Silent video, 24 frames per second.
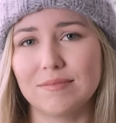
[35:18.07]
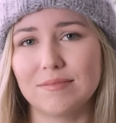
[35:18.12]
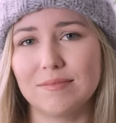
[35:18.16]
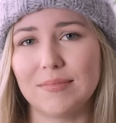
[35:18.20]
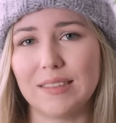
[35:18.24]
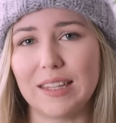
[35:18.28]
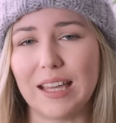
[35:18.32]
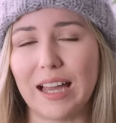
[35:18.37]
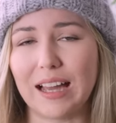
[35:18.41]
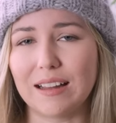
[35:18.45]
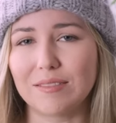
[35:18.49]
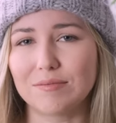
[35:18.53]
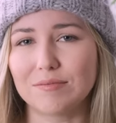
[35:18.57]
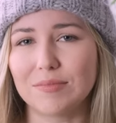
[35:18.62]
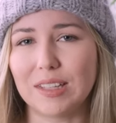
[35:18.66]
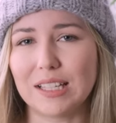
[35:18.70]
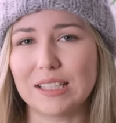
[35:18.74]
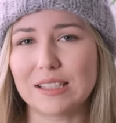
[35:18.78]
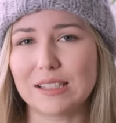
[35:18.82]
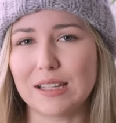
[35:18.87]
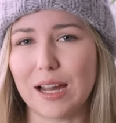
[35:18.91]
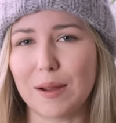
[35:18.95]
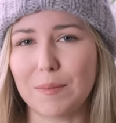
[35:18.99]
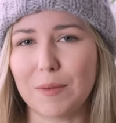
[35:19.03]
yeah,
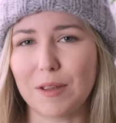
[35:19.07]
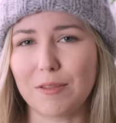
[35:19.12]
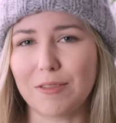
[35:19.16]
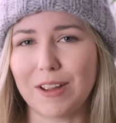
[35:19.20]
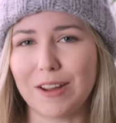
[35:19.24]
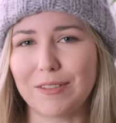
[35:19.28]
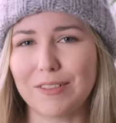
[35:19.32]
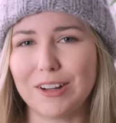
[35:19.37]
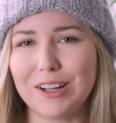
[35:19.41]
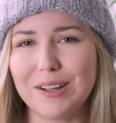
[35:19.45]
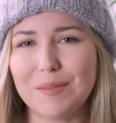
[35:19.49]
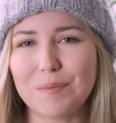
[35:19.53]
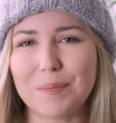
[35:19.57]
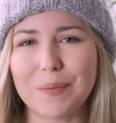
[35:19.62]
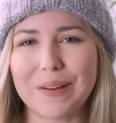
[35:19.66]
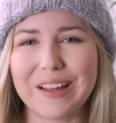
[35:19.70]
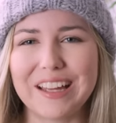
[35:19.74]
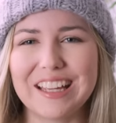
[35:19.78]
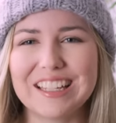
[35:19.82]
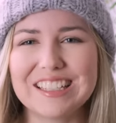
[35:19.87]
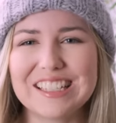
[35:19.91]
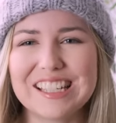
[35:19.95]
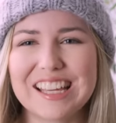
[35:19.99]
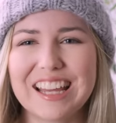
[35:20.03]
it's not my favorite,
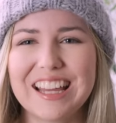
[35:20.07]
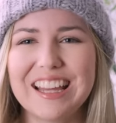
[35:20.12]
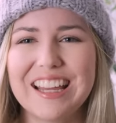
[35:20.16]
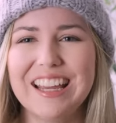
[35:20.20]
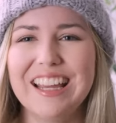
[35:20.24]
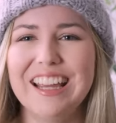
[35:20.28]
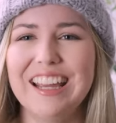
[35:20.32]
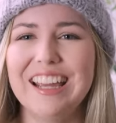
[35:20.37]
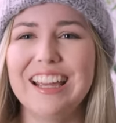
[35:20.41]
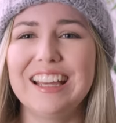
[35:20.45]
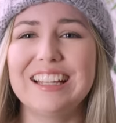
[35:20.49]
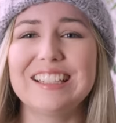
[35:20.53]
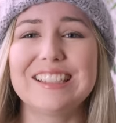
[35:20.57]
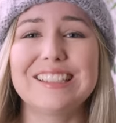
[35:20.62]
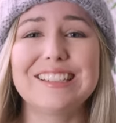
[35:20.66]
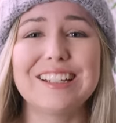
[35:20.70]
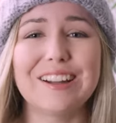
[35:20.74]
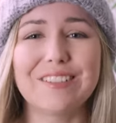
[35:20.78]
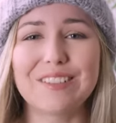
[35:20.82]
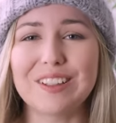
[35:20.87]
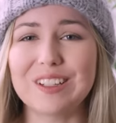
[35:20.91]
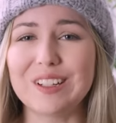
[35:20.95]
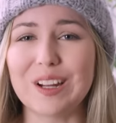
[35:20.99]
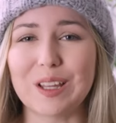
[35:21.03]
but it's
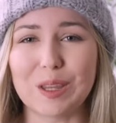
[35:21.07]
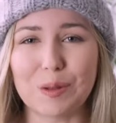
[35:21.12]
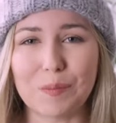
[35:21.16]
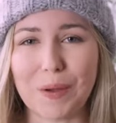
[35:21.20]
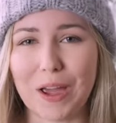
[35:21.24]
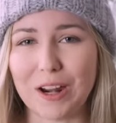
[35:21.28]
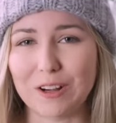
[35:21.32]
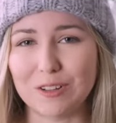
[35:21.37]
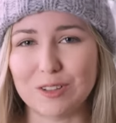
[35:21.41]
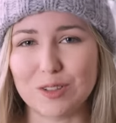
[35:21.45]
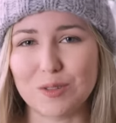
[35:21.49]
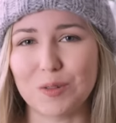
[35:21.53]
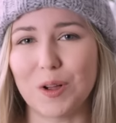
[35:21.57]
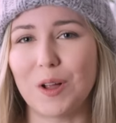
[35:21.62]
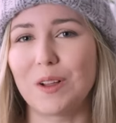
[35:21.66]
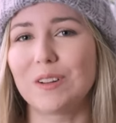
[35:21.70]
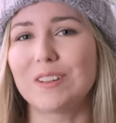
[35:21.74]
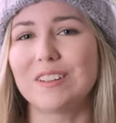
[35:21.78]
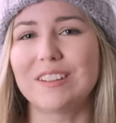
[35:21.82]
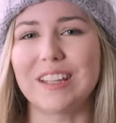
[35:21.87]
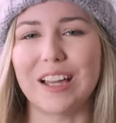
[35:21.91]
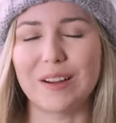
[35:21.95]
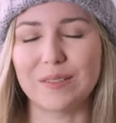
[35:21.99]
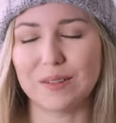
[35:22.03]
definitely not the pattern's
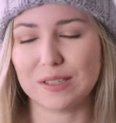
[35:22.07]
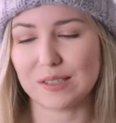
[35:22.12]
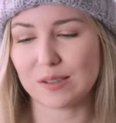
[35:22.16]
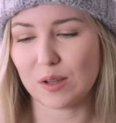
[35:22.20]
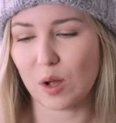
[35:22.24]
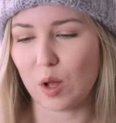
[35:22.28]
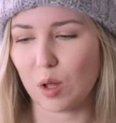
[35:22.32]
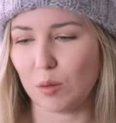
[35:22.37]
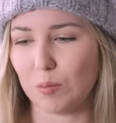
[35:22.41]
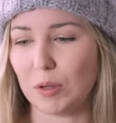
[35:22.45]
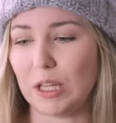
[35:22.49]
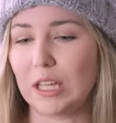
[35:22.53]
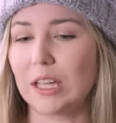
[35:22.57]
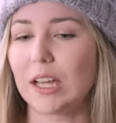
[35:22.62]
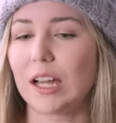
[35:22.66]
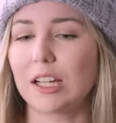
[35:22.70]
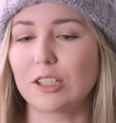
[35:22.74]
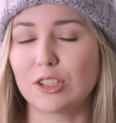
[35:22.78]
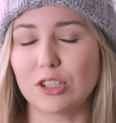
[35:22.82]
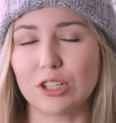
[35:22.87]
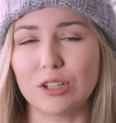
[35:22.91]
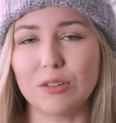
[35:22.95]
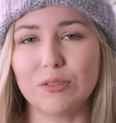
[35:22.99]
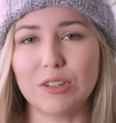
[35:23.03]
fault. That was all me. I
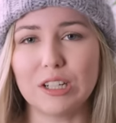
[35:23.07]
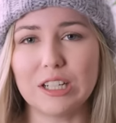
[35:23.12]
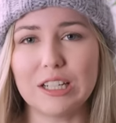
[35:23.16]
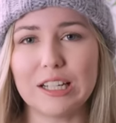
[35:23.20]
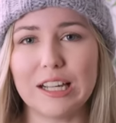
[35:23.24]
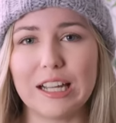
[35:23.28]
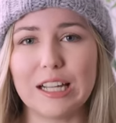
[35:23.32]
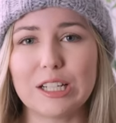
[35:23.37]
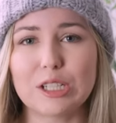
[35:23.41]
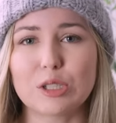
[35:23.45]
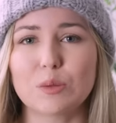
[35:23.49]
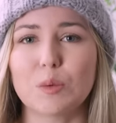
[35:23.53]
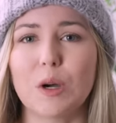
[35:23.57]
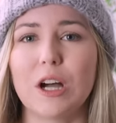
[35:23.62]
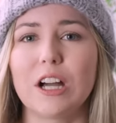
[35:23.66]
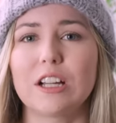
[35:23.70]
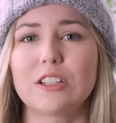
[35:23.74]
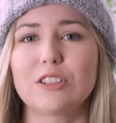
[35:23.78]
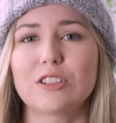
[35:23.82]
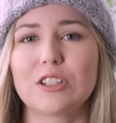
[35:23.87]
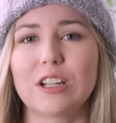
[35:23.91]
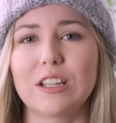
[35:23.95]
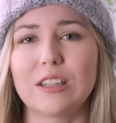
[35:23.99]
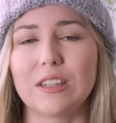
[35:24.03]
should have knit a gauge
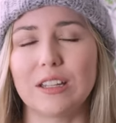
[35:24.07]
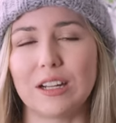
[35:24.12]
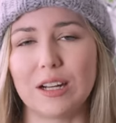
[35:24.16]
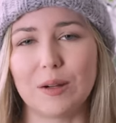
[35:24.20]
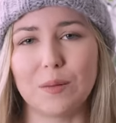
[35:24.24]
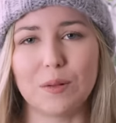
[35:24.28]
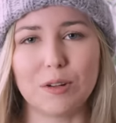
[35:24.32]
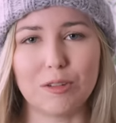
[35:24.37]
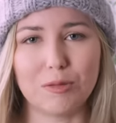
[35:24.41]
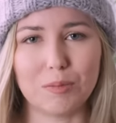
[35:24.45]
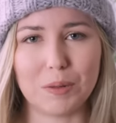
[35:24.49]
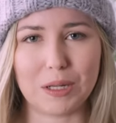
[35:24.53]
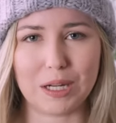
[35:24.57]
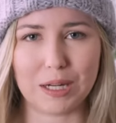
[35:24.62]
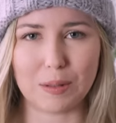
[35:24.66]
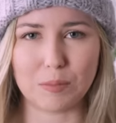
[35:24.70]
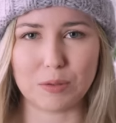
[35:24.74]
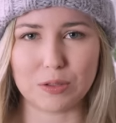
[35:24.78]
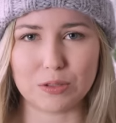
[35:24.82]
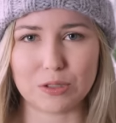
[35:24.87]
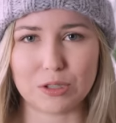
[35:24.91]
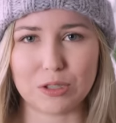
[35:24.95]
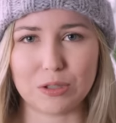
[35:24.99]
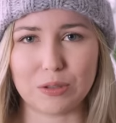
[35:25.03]
swatch, and then I would have been
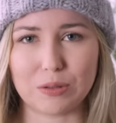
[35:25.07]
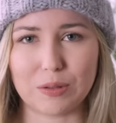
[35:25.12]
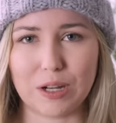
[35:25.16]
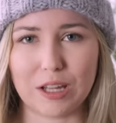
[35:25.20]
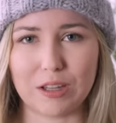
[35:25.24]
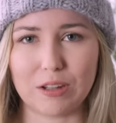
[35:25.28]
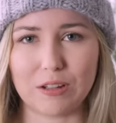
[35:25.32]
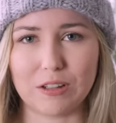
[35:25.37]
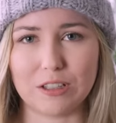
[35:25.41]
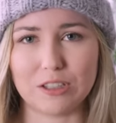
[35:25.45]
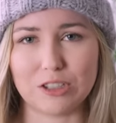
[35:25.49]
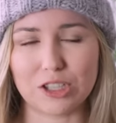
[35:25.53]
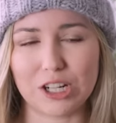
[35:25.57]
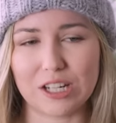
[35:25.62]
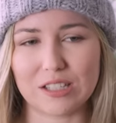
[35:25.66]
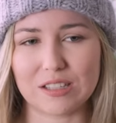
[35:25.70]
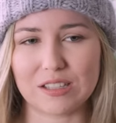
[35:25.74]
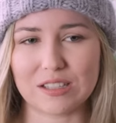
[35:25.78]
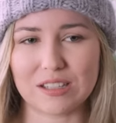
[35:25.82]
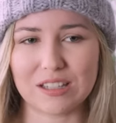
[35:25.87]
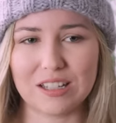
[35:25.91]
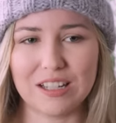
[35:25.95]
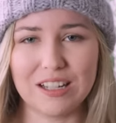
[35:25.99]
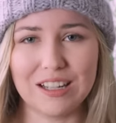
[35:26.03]
able to either
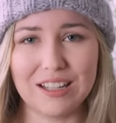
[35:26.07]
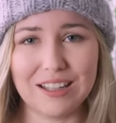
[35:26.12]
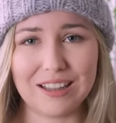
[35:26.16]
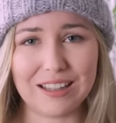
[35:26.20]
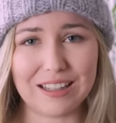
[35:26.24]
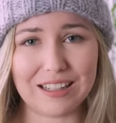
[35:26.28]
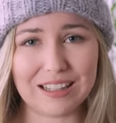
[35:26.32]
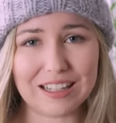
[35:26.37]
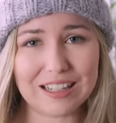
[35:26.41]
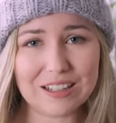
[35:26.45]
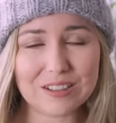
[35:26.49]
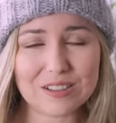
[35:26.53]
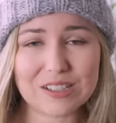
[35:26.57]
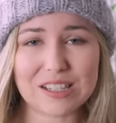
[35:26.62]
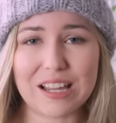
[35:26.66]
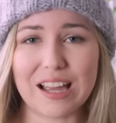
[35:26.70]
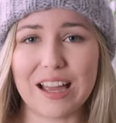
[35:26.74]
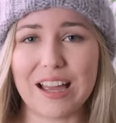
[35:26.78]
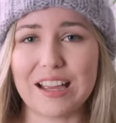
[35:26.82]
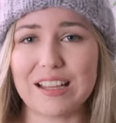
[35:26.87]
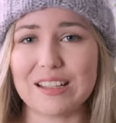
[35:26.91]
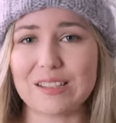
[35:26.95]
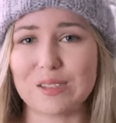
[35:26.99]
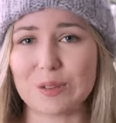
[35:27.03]
adjust the needle
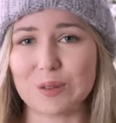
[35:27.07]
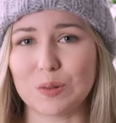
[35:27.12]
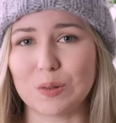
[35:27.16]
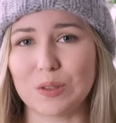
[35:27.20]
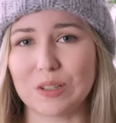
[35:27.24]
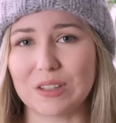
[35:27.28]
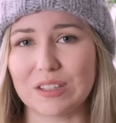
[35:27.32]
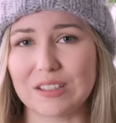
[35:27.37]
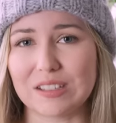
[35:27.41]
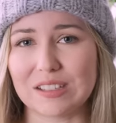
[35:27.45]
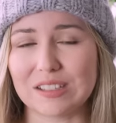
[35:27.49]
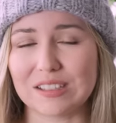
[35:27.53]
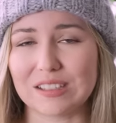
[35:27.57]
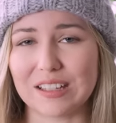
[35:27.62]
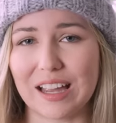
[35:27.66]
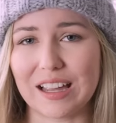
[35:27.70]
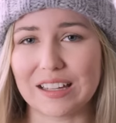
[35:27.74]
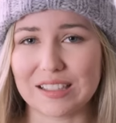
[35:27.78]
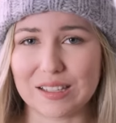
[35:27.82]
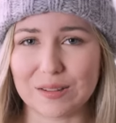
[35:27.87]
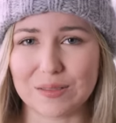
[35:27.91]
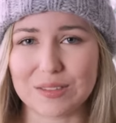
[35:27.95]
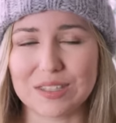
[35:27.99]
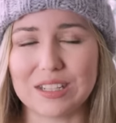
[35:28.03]
size or the
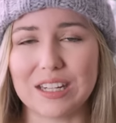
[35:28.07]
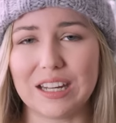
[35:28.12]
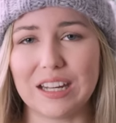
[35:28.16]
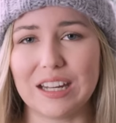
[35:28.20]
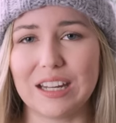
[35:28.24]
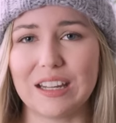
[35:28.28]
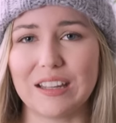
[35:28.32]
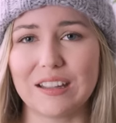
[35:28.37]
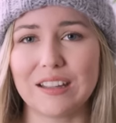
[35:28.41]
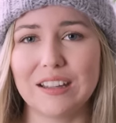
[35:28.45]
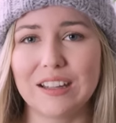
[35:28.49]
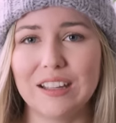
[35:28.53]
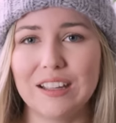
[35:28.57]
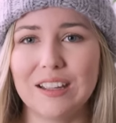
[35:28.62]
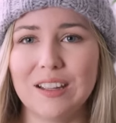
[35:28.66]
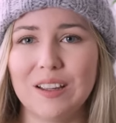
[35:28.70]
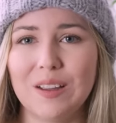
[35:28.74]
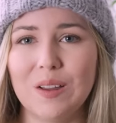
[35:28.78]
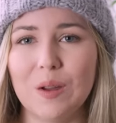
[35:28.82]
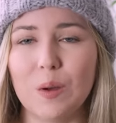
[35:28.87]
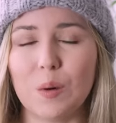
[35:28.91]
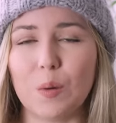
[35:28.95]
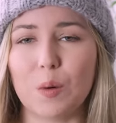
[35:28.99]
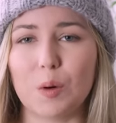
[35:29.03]
size I was knitting,
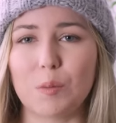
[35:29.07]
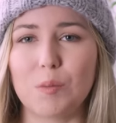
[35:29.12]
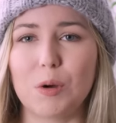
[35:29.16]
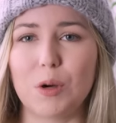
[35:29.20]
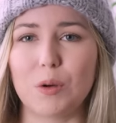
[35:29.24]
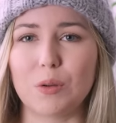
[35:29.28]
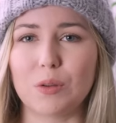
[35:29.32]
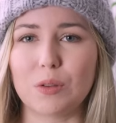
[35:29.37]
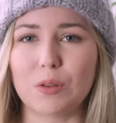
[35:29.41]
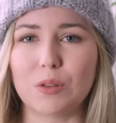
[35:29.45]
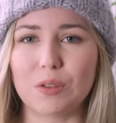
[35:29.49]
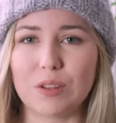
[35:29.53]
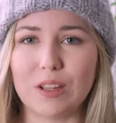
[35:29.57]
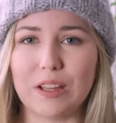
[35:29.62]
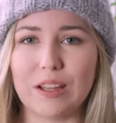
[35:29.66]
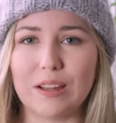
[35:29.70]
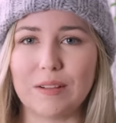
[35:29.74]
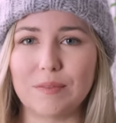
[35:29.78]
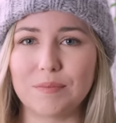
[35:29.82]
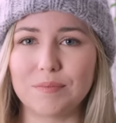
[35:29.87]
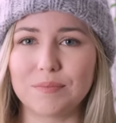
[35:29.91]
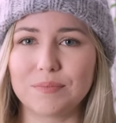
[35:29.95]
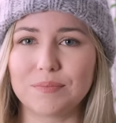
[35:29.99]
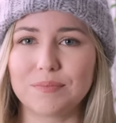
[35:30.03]
or both.
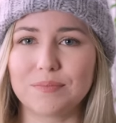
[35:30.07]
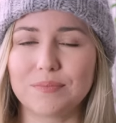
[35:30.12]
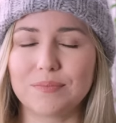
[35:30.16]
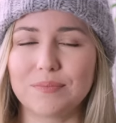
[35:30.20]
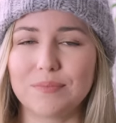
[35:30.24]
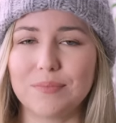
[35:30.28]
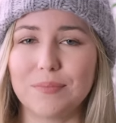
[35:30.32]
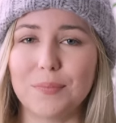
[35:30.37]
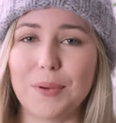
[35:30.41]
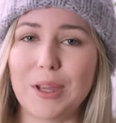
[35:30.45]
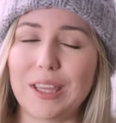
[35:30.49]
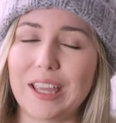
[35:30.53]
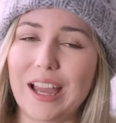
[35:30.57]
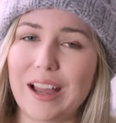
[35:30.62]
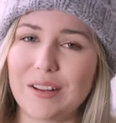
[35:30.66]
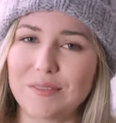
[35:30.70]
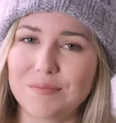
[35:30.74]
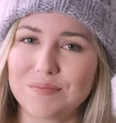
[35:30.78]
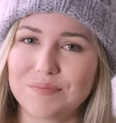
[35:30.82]
Um, but yeah,